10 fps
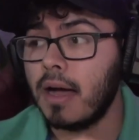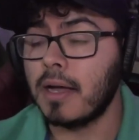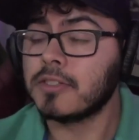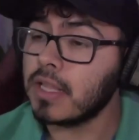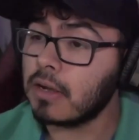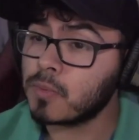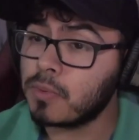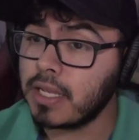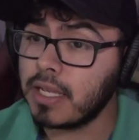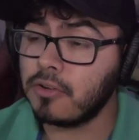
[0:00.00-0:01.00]
So that was
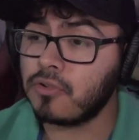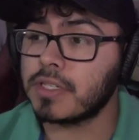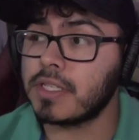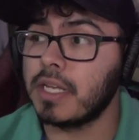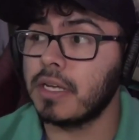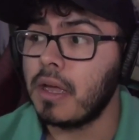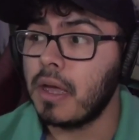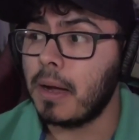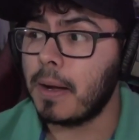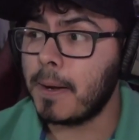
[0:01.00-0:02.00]
pretty interesting.
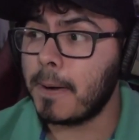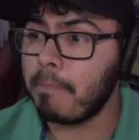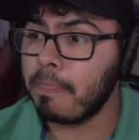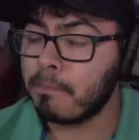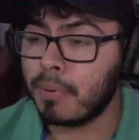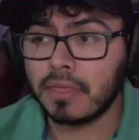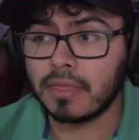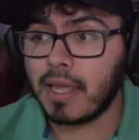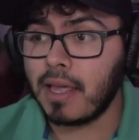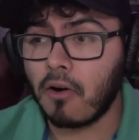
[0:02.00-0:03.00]
But
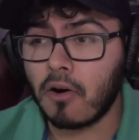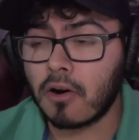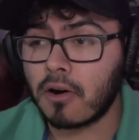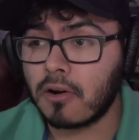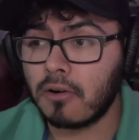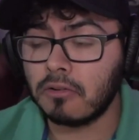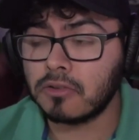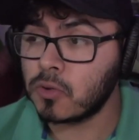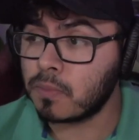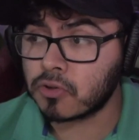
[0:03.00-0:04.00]
they are
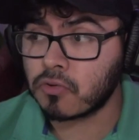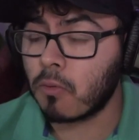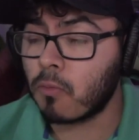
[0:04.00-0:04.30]
super strong.